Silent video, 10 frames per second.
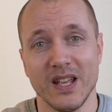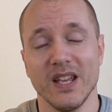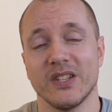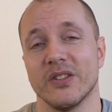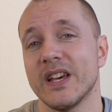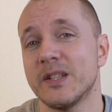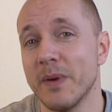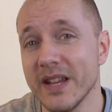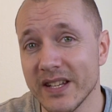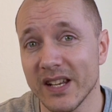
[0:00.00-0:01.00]
So that's
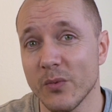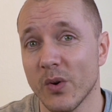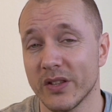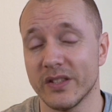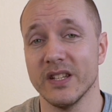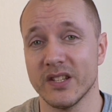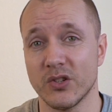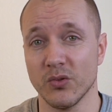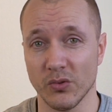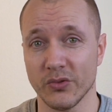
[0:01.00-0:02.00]
basically what these
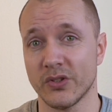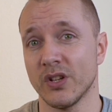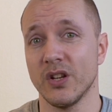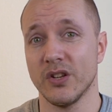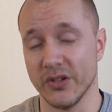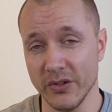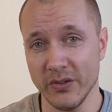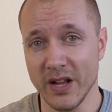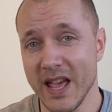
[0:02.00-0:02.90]
tools do.